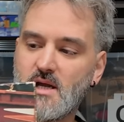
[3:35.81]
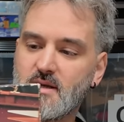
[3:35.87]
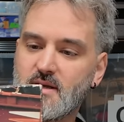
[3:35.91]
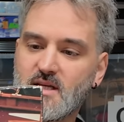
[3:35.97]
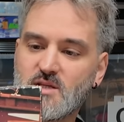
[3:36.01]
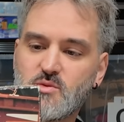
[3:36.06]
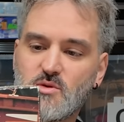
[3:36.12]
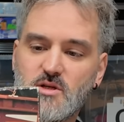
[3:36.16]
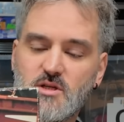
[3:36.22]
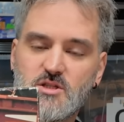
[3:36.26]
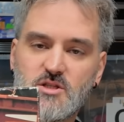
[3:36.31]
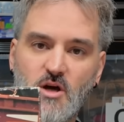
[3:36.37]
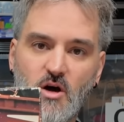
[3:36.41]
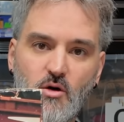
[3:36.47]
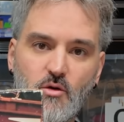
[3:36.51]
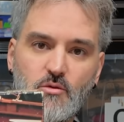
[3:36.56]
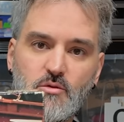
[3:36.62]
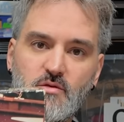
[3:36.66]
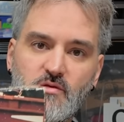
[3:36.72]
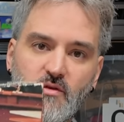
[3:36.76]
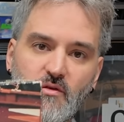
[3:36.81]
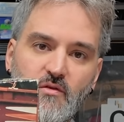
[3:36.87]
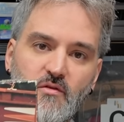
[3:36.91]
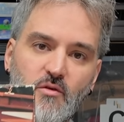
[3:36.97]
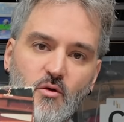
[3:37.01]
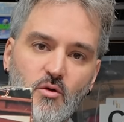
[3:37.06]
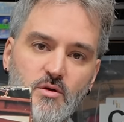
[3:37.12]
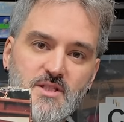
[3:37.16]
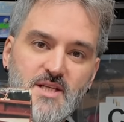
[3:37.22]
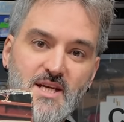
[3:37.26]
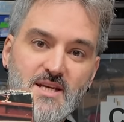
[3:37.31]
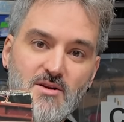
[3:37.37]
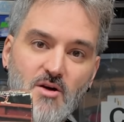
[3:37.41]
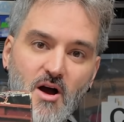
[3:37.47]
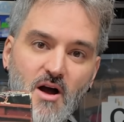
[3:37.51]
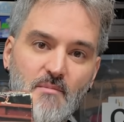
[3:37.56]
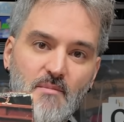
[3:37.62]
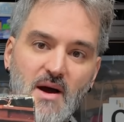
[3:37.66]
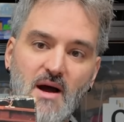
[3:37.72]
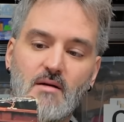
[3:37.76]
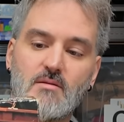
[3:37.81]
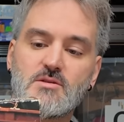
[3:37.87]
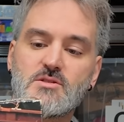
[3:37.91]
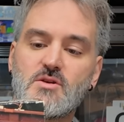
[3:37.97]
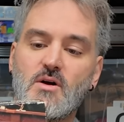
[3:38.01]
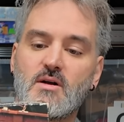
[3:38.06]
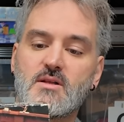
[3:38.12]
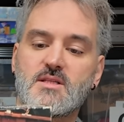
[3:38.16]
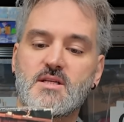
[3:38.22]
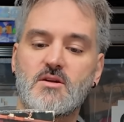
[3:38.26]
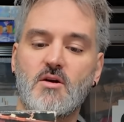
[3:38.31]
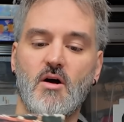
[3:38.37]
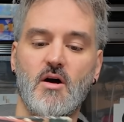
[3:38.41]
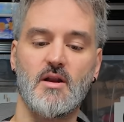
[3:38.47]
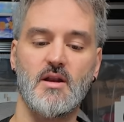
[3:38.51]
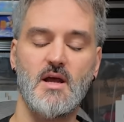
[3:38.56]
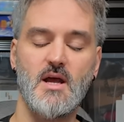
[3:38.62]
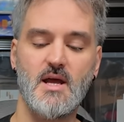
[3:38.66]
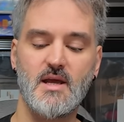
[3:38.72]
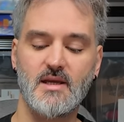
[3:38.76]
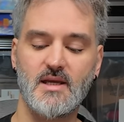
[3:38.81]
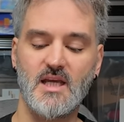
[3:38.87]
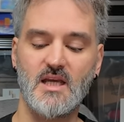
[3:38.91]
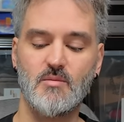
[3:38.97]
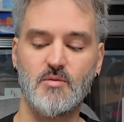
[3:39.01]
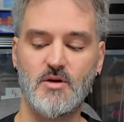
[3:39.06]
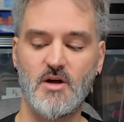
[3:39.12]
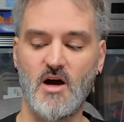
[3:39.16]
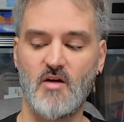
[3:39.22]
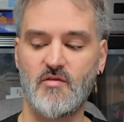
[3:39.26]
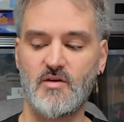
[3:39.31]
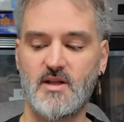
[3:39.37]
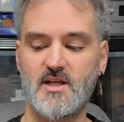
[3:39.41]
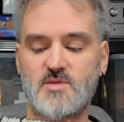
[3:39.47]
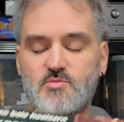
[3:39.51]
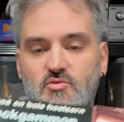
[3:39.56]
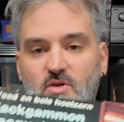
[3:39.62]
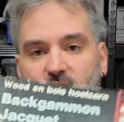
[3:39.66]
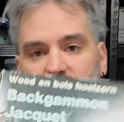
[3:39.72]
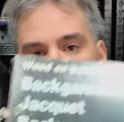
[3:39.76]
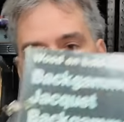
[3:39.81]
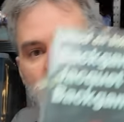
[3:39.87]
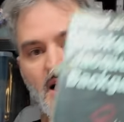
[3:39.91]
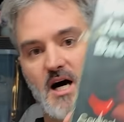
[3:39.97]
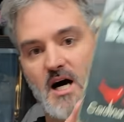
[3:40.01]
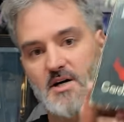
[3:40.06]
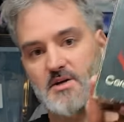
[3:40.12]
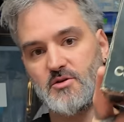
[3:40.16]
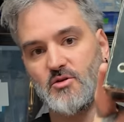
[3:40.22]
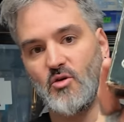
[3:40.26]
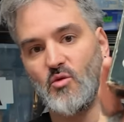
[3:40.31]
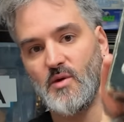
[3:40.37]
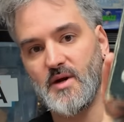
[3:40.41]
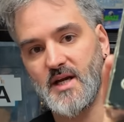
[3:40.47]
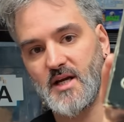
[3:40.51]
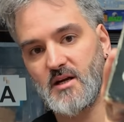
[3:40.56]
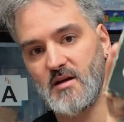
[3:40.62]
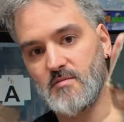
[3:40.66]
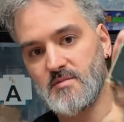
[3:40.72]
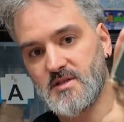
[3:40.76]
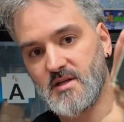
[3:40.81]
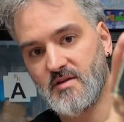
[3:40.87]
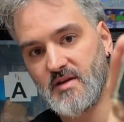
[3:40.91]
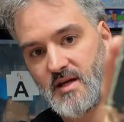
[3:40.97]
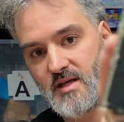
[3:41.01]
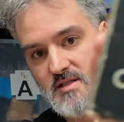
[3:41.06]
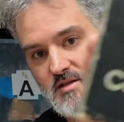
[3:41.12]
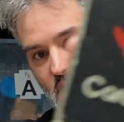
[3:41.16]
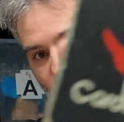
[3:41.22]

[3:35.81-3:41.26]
This one has sold for £49.99. Keep an eye out for this brand, Cardinal, when it comes to things